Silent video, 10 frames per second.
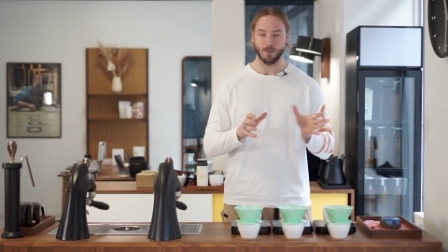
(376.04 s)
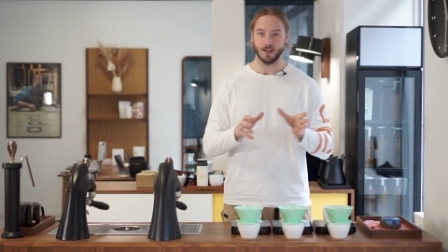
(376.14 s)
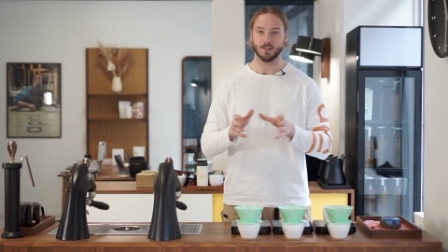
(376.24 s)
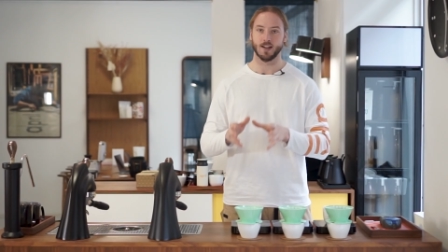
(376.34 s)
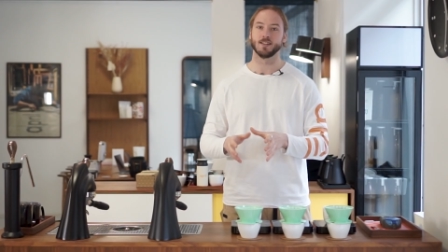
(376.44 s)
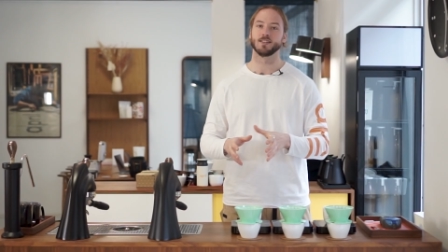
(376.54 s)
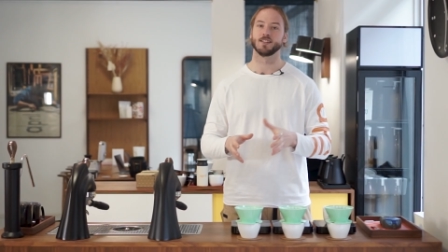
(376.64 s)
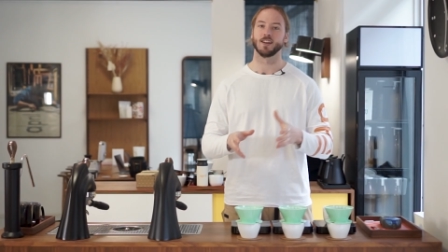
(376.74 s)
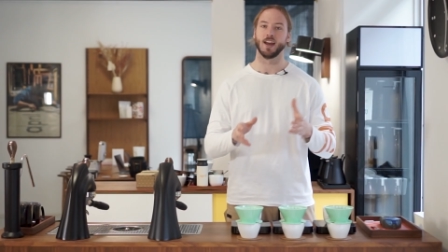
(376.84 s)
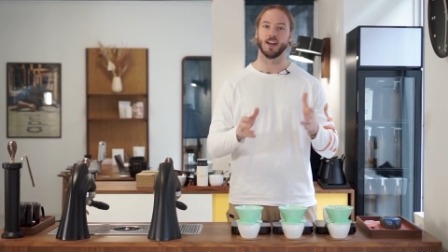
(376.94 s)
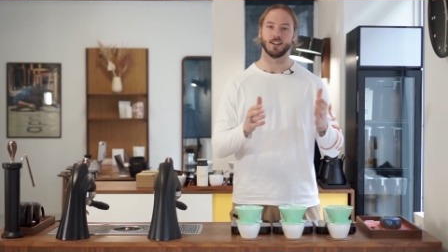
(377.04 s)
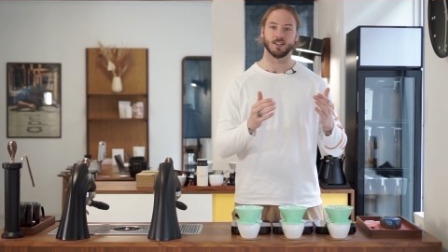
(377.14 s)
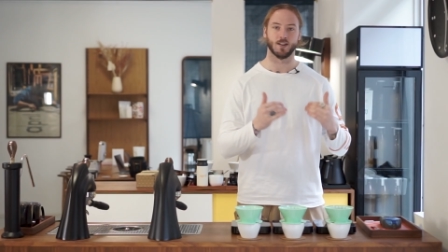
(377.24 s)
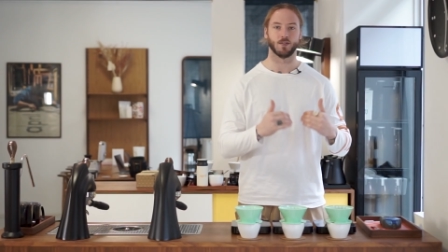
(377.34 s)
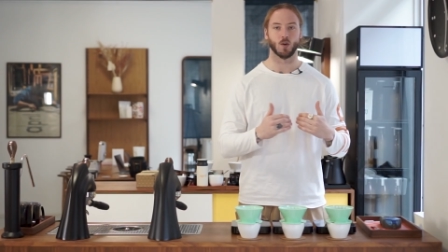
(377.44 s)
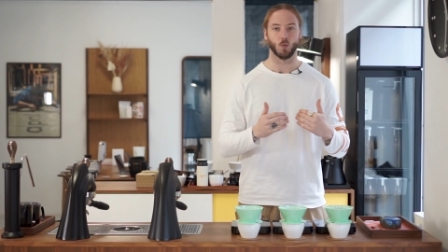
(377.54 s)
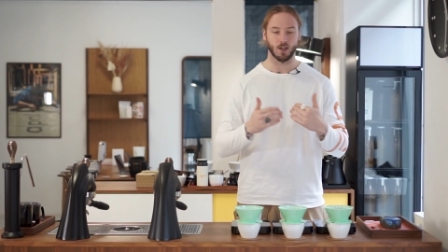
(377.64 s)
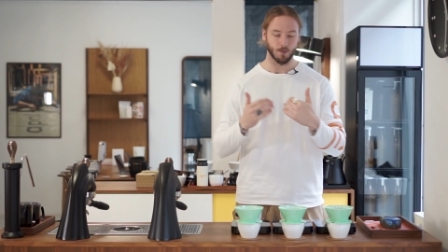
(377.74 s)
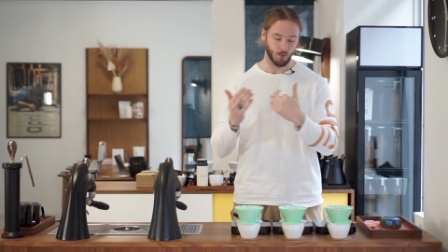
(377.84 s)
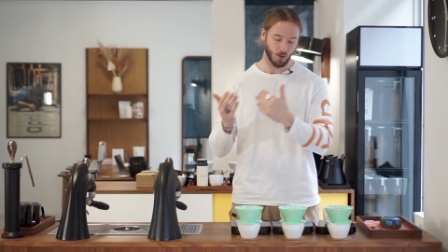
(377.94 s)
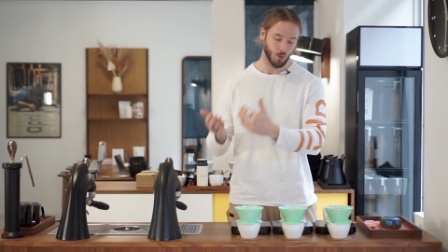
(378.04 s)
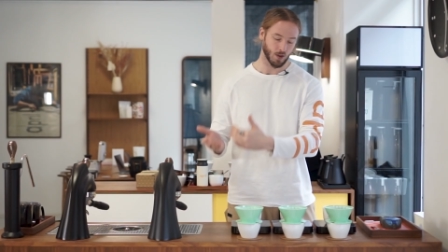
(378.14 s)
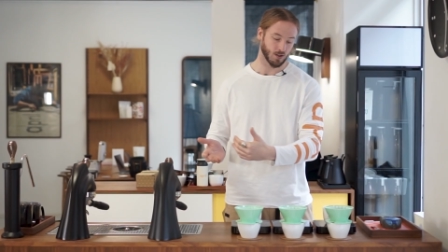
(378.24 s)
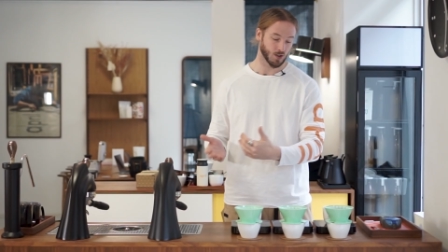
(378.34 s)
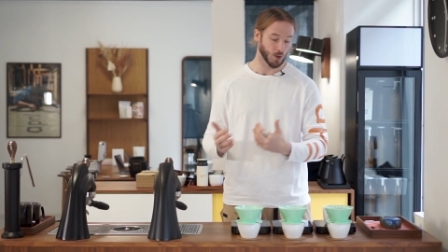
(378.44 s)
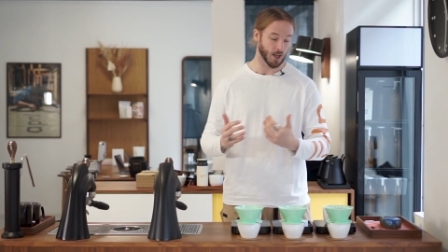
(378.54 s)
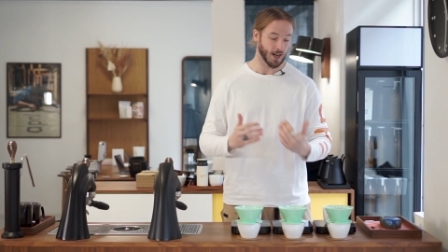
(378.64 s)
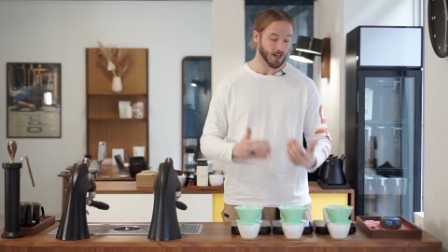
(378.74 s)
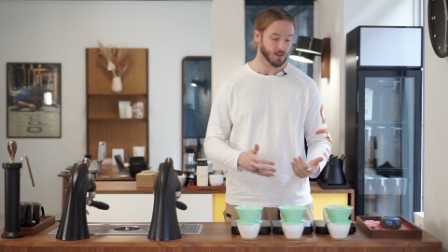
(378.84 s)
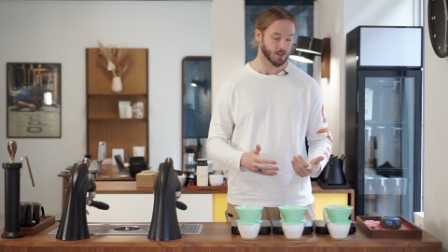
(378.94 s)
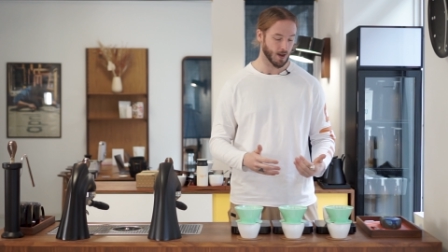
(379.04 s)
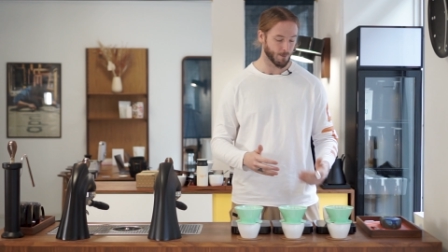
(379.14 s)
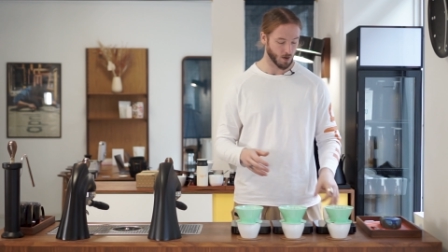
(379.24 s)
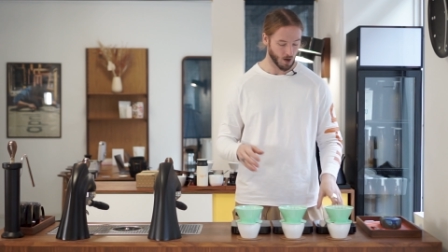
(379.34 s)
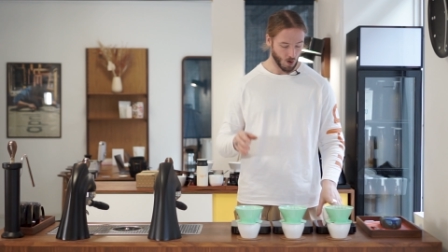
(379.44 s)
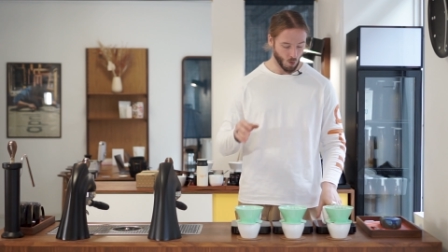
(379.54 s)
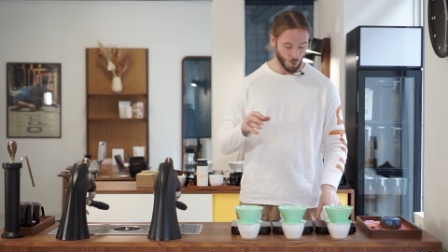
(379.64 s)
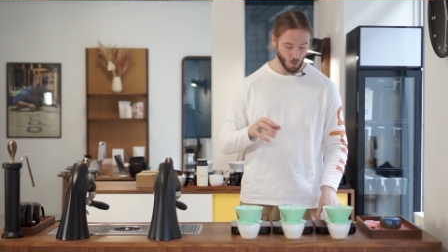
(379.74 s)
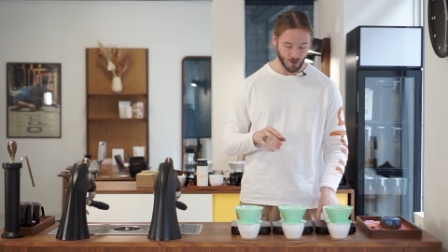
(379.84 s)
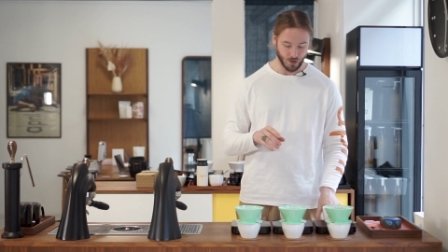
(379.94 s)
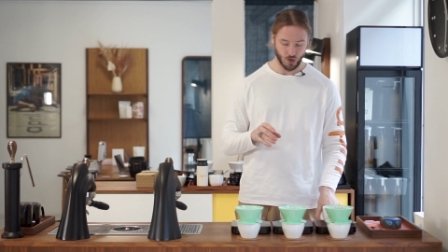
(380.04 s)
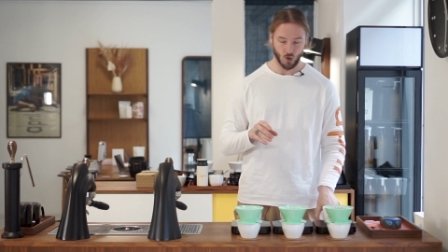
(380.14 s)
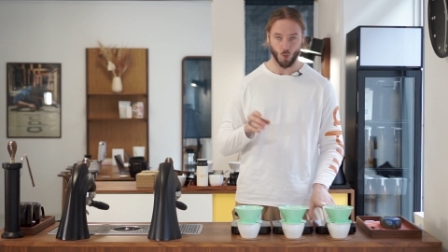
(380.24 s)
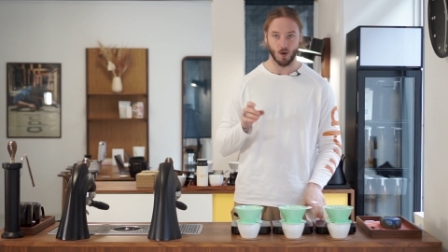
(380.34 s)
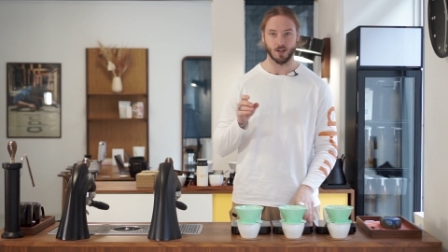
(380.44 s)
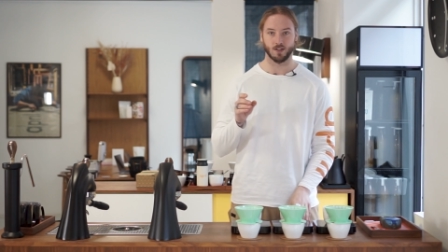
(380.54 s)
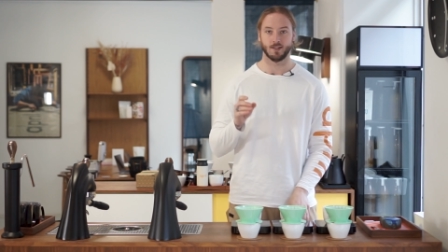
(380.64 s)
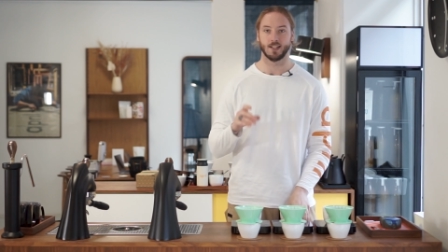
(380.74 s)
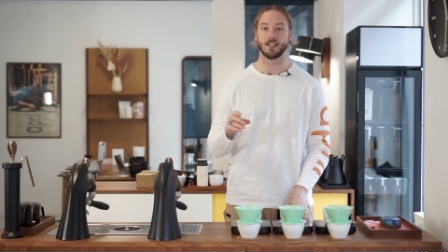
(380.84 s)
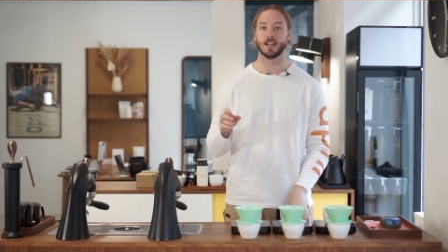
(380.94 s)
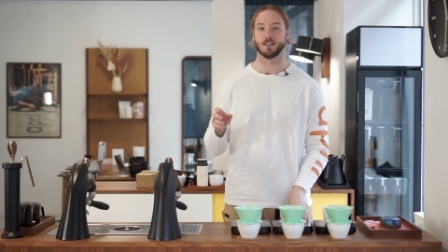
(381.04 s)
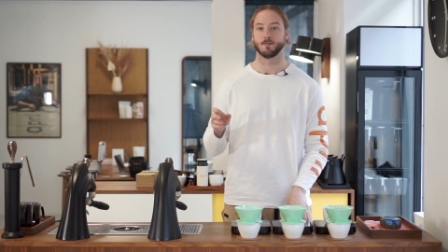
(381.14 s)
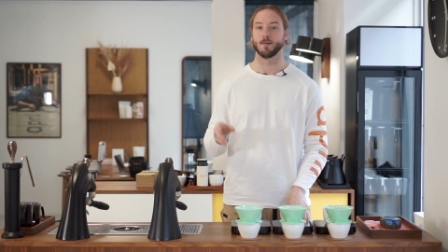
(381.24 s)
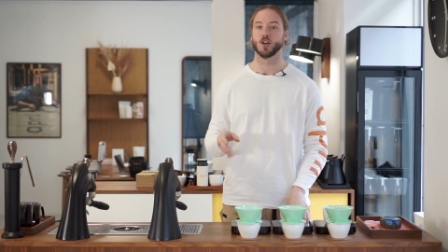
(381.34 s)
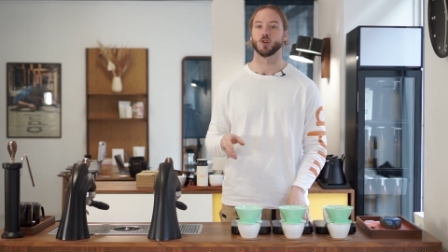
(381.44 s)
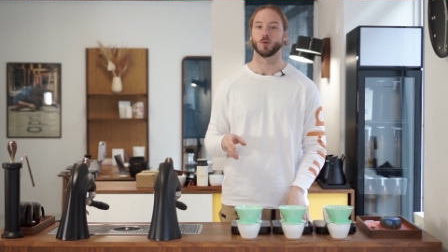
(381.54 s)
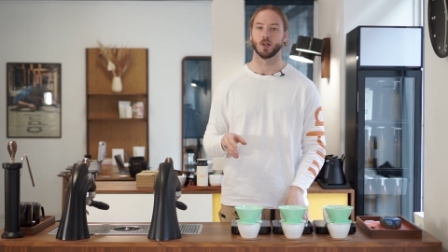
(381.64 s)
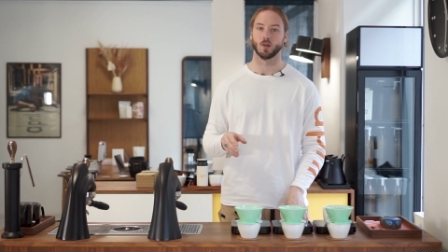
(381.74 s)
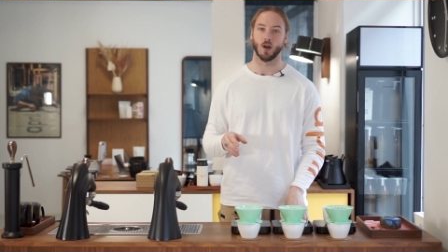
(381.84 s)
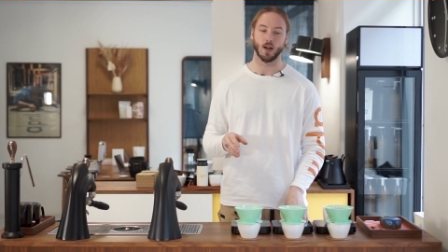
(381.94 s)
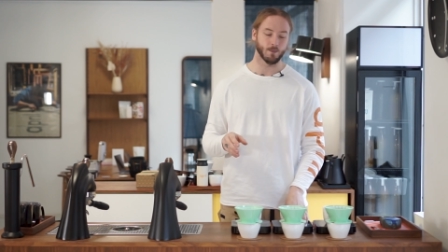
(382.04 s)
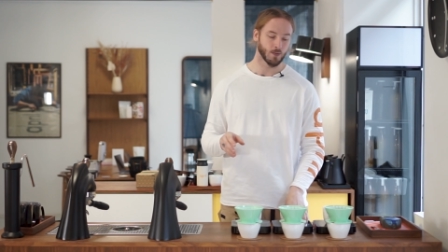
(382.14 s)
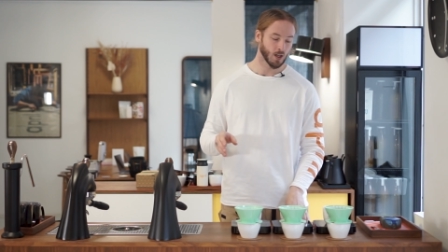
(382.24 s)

makes sense, and it's something that we can bring with us to the next step, which was TDS measuring, right?